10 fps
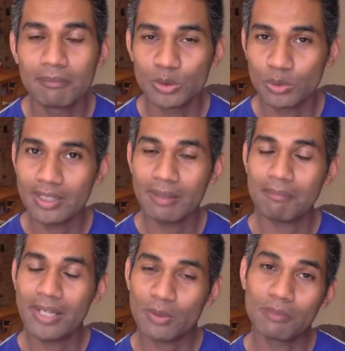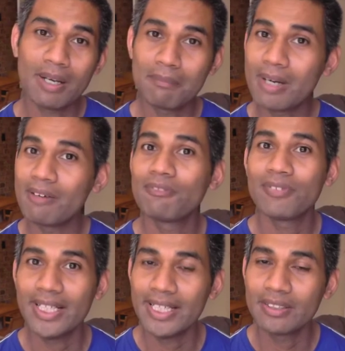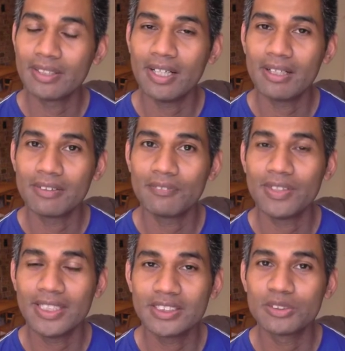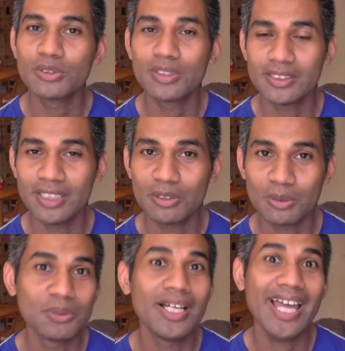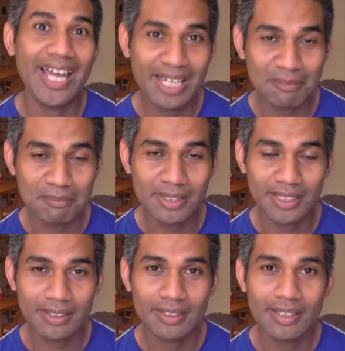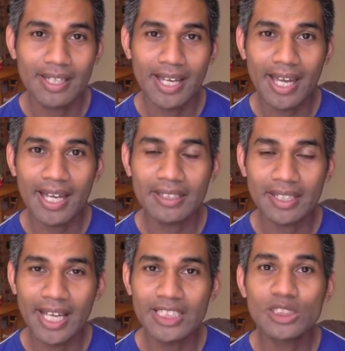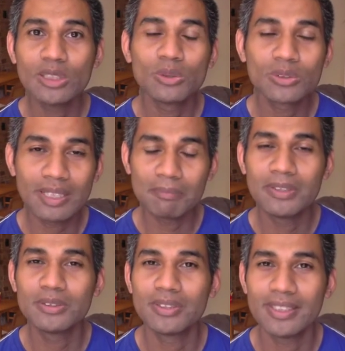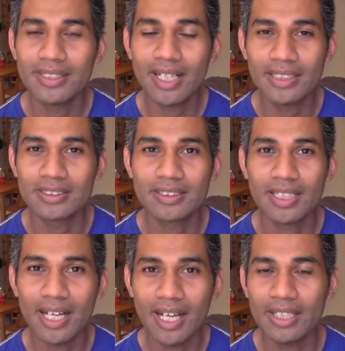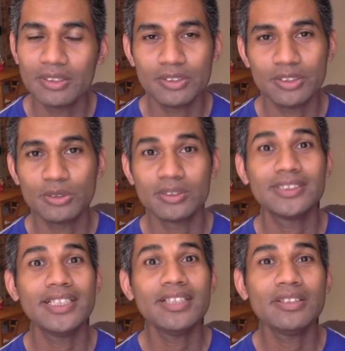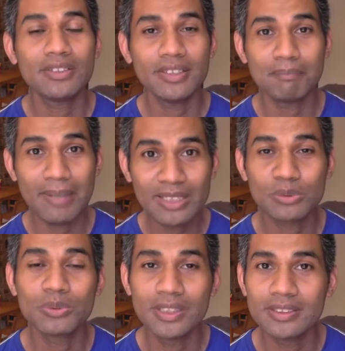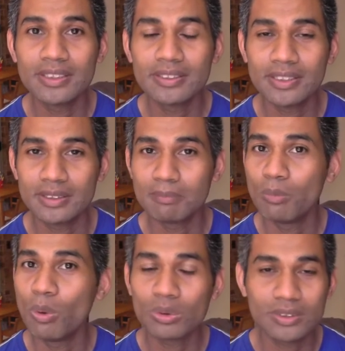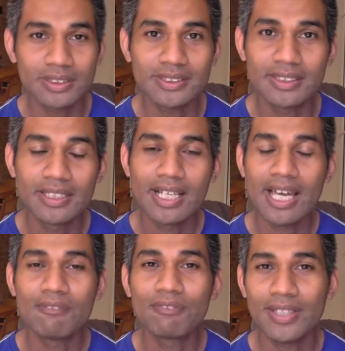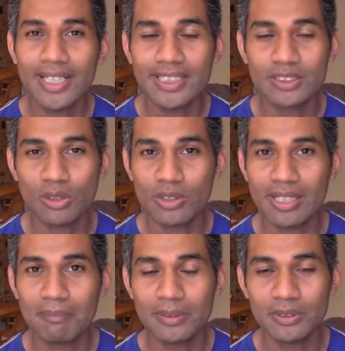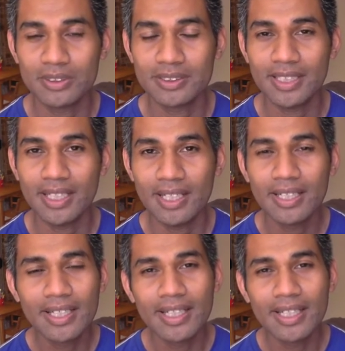During that battle, my mum fled the village into the jungle, had me, and as she looked up into the night sky, she could see the battle in the distance, mortars and flares going up into the sky.